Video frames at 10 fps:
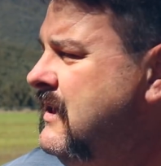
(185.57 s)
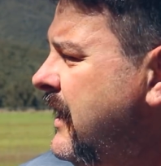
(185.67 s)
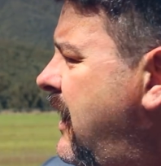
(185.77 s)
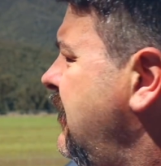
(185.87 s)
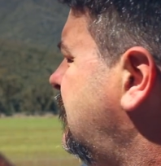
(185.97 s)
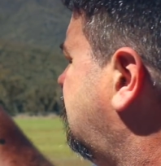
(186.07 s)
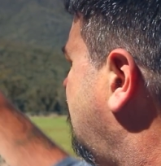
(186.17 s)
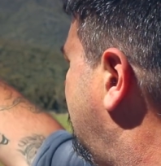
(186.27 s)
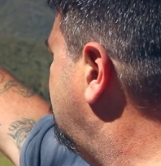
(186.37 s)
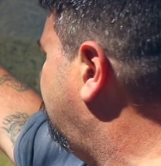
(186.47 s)
It only
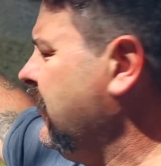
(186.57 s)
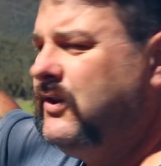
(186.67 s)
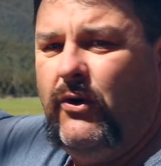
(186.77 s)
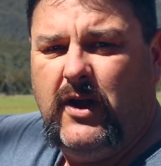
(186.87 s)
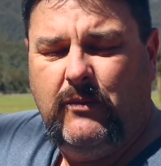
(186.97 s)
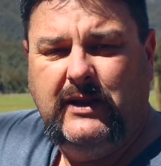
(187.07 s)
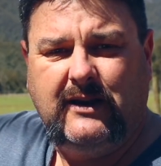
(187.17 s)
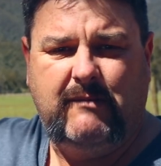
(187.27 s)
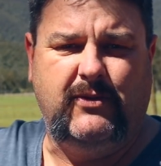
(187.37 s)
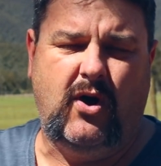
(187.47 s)
stays for the entire
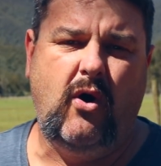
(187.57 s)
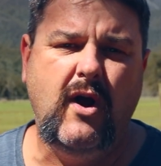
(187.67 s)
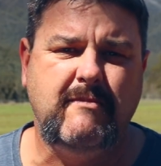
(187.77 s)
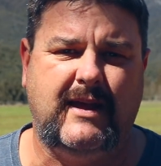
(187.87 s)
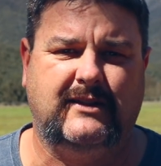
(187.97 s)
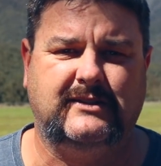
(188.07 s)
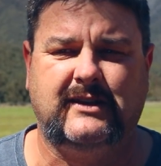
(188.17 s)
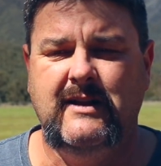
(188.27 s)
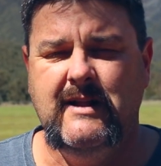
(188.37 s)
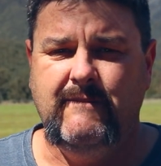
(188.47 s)
winter up in the higher mountains.